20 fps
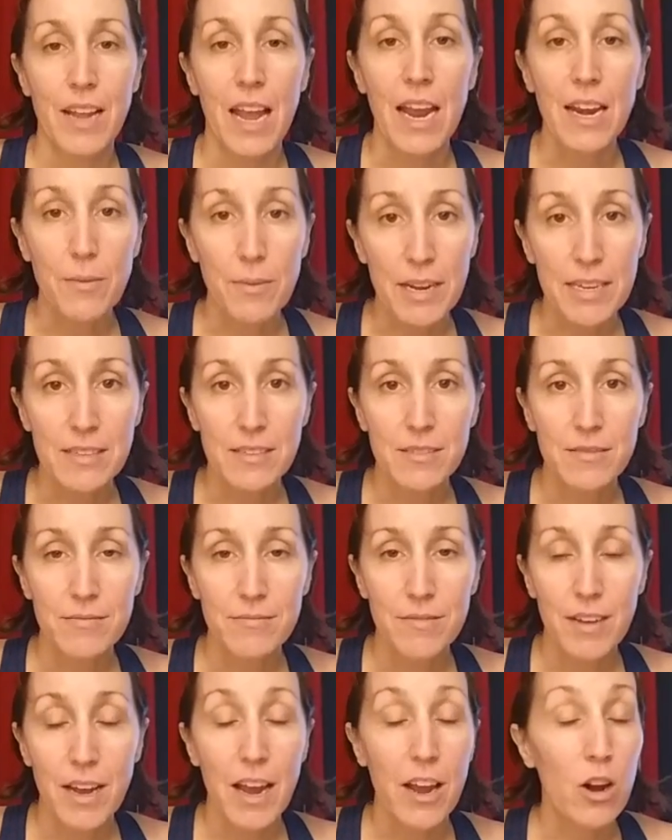Anyways,
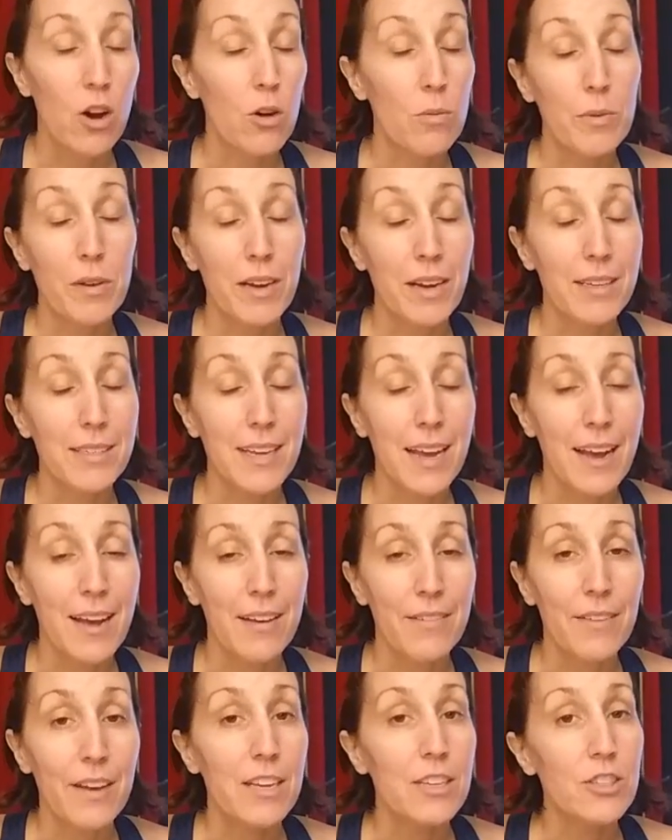I hope you guys
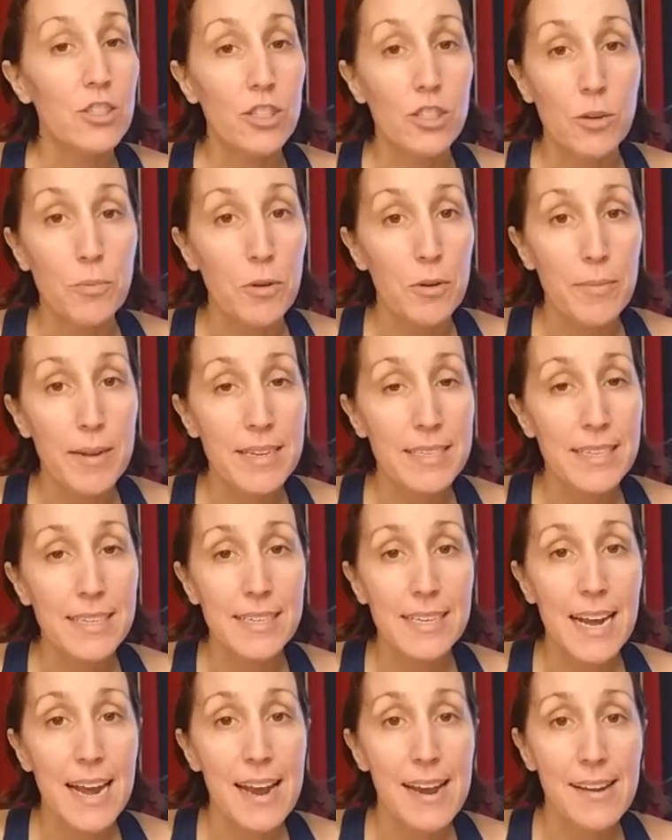have a super amazing
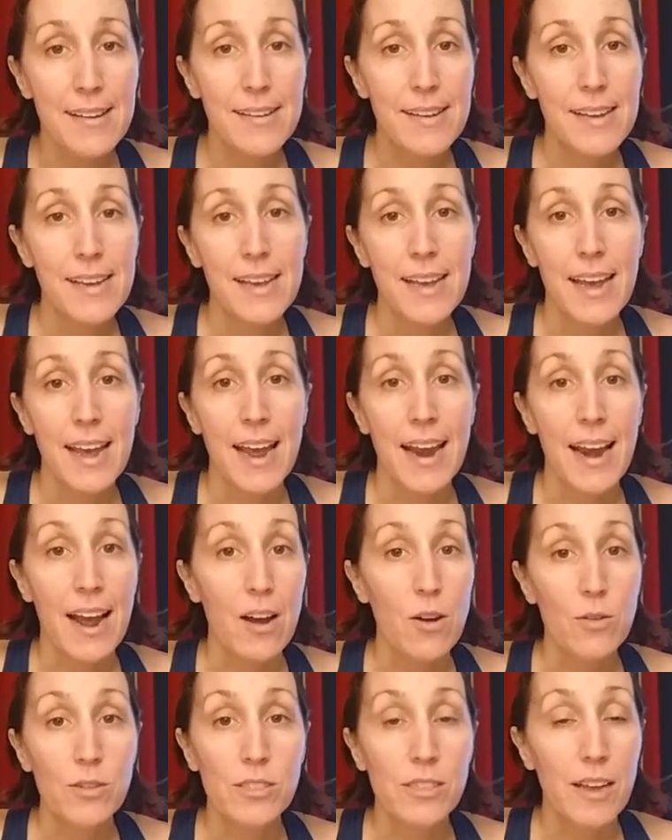day. And
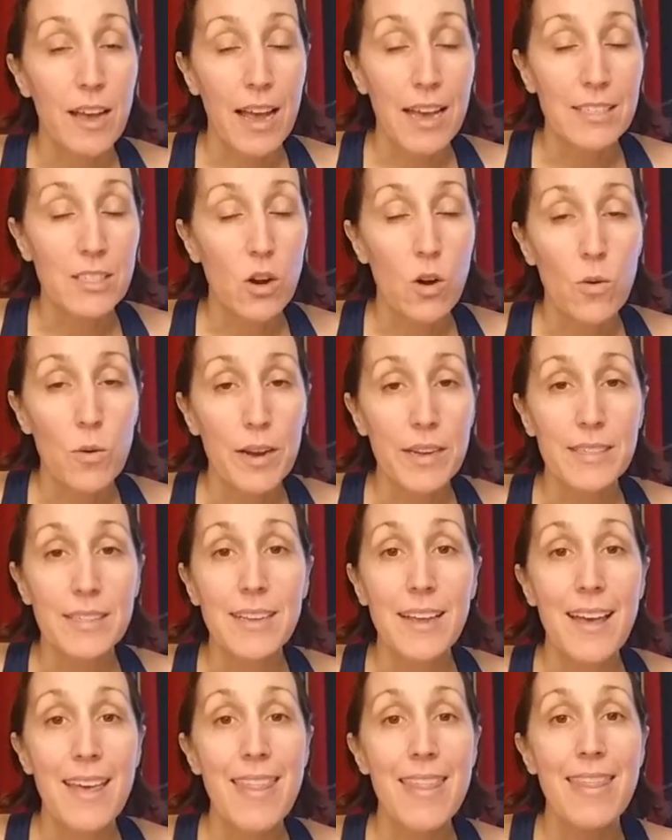as always,
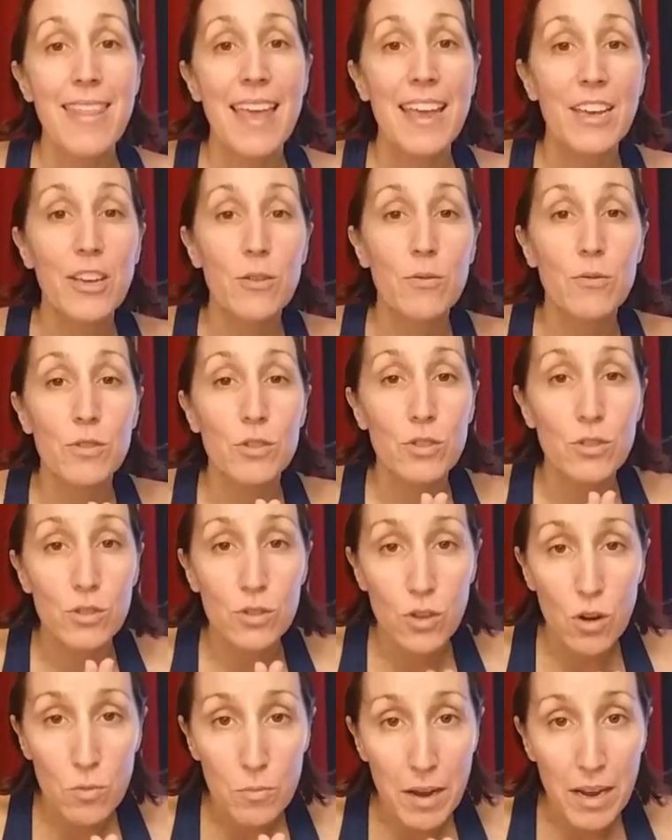thank you
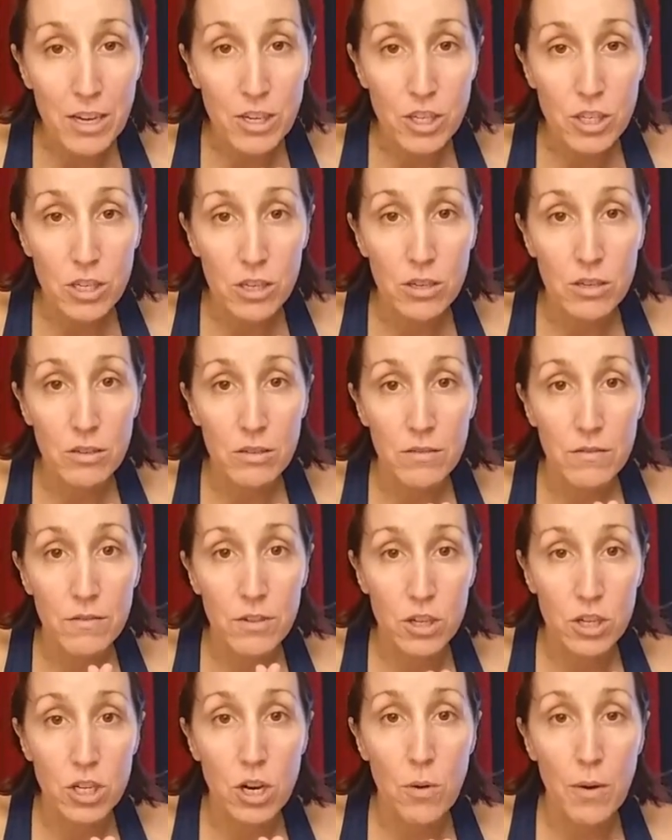so much
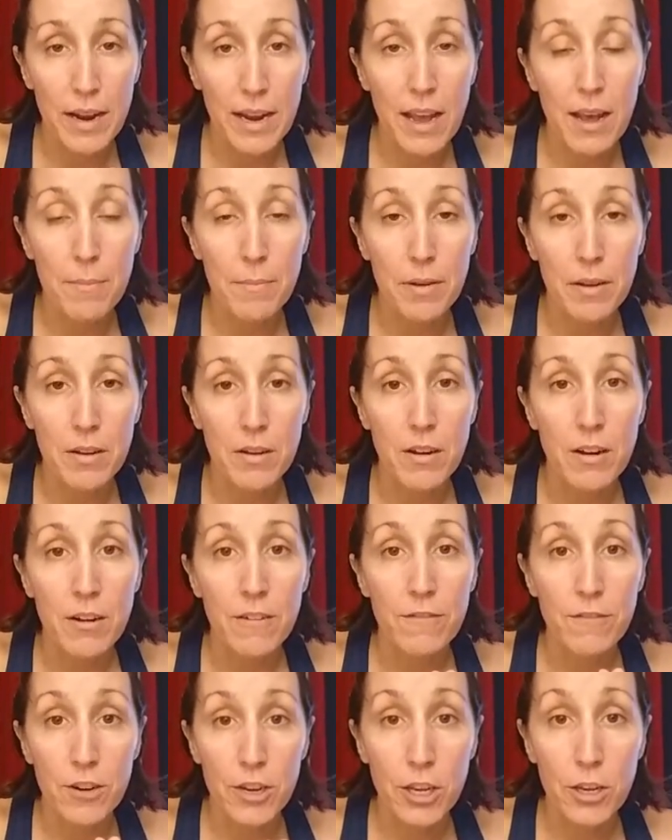for showing up
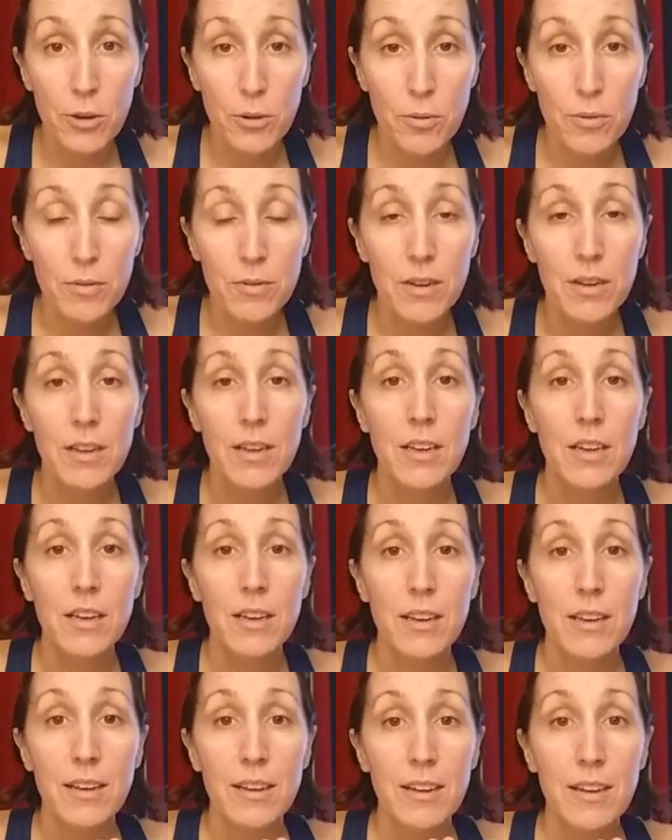for you,
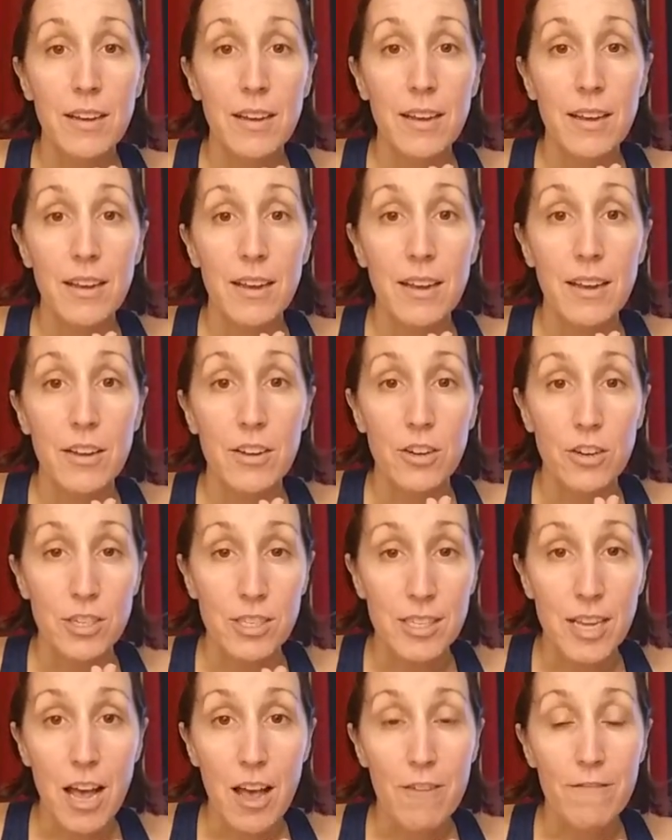
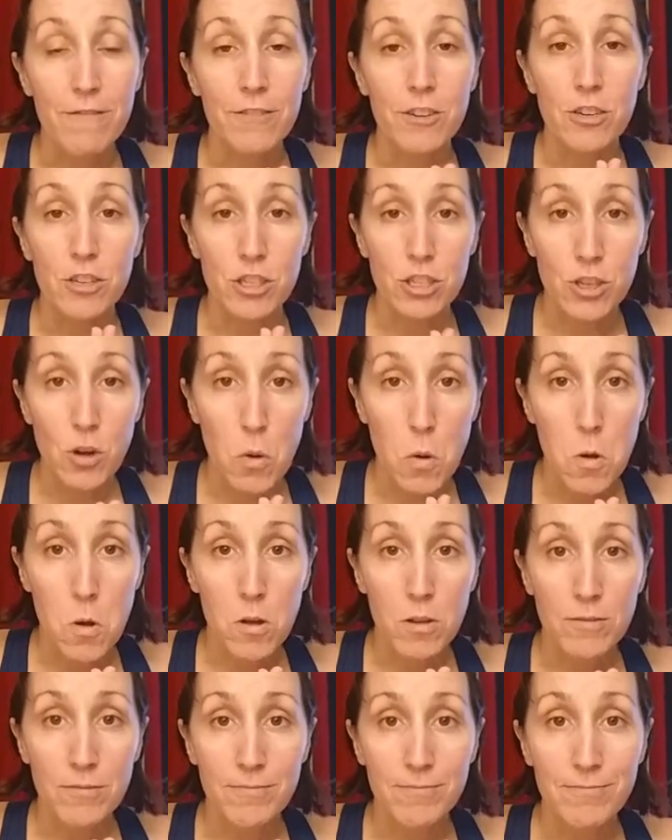yourself, your
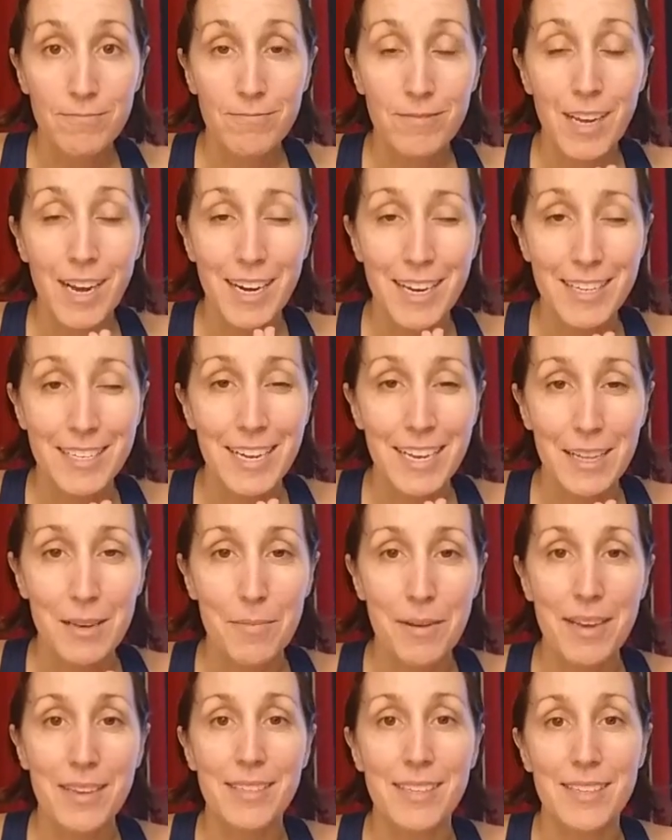soul on a daily
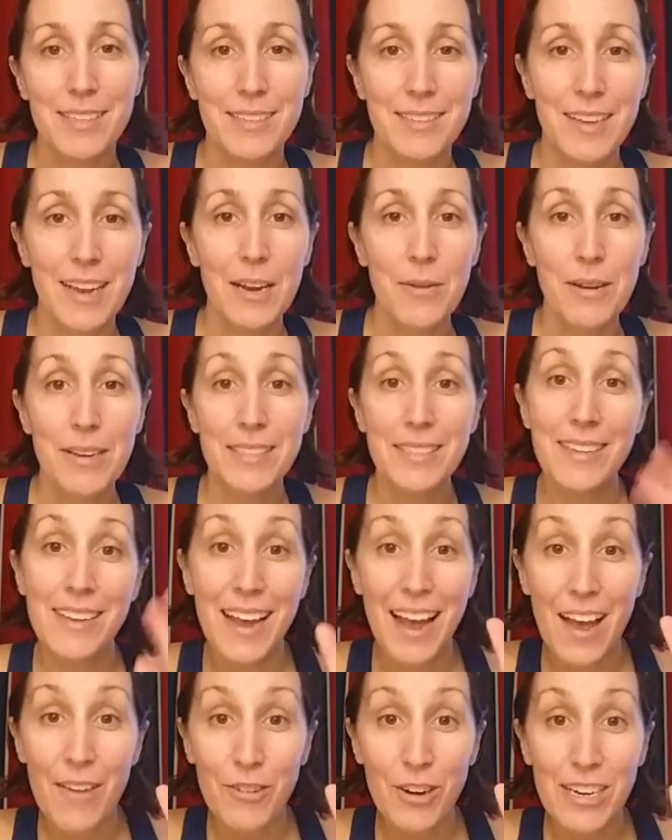basis. Anyways,
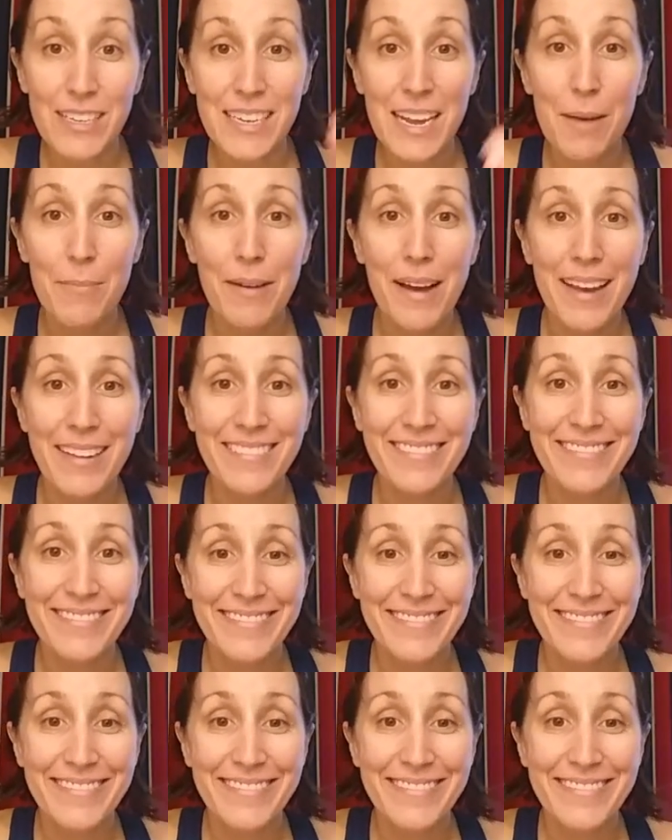have a great day. Bye.